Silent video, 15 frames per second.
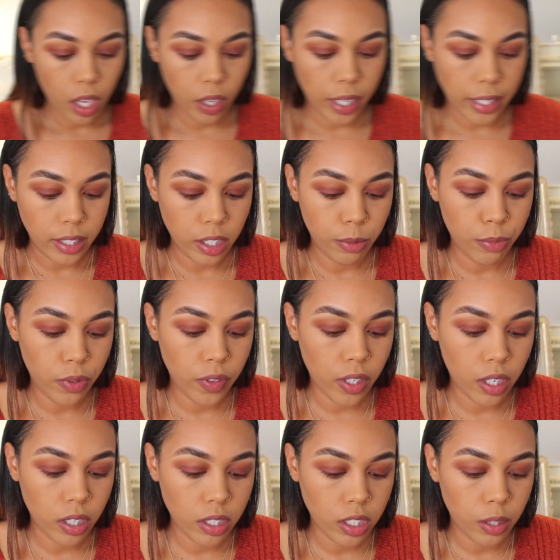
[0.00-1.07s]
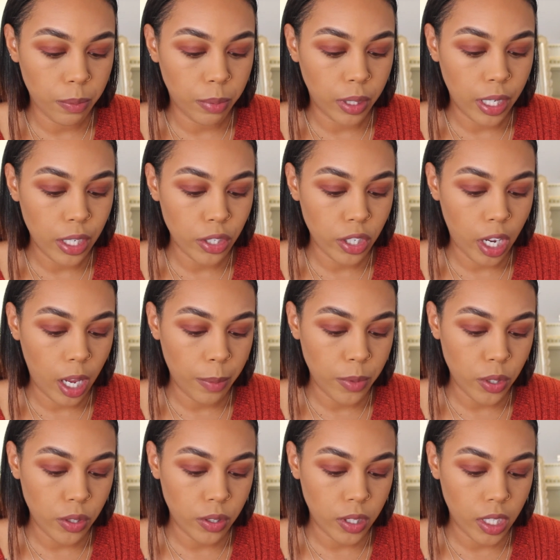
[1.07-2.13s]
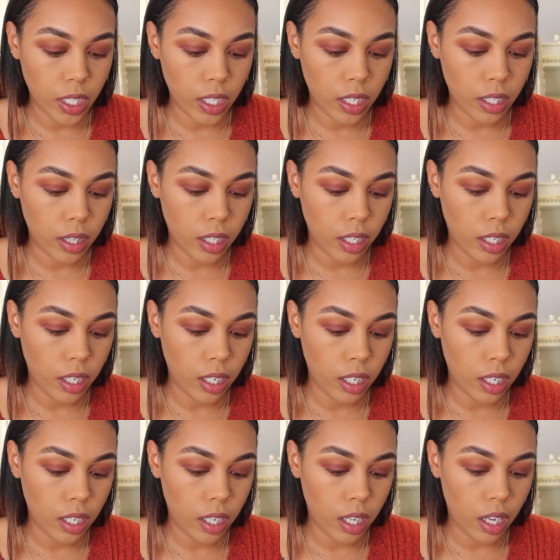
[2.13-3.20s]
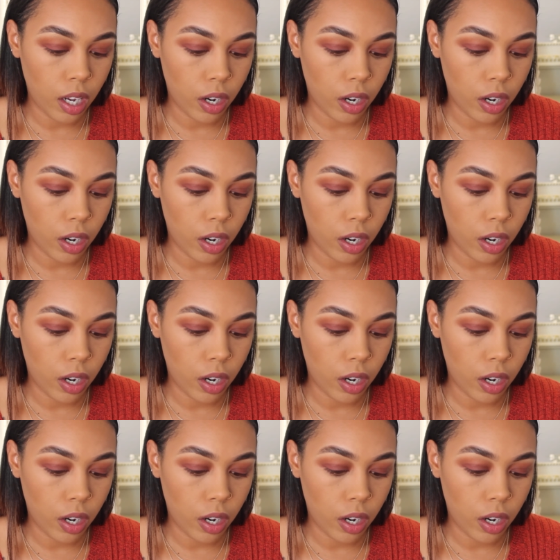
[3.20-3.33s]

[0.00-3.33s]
Okay, so moving on to blush, I'm using the